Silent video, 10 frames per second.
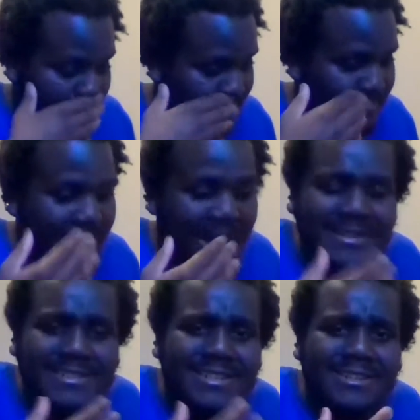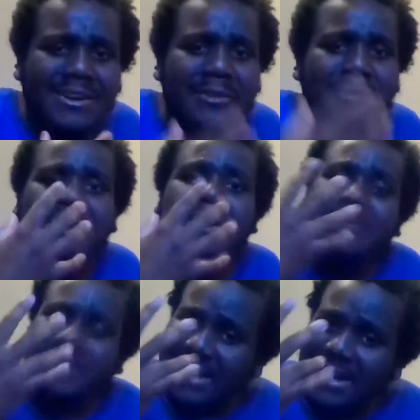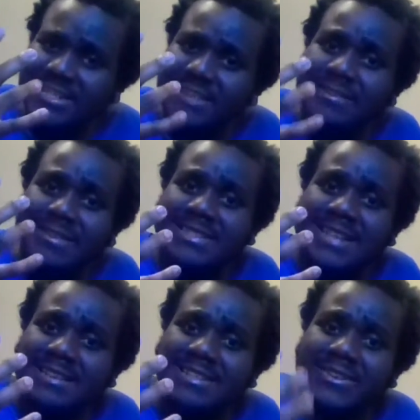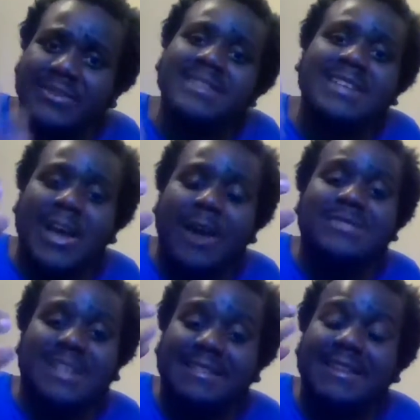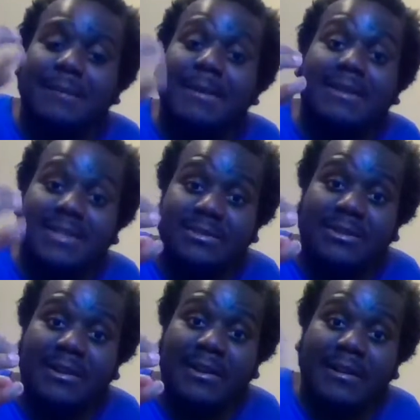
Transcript: Honestly, though, with time travel in these kind of stories, it helps not think about it too hard.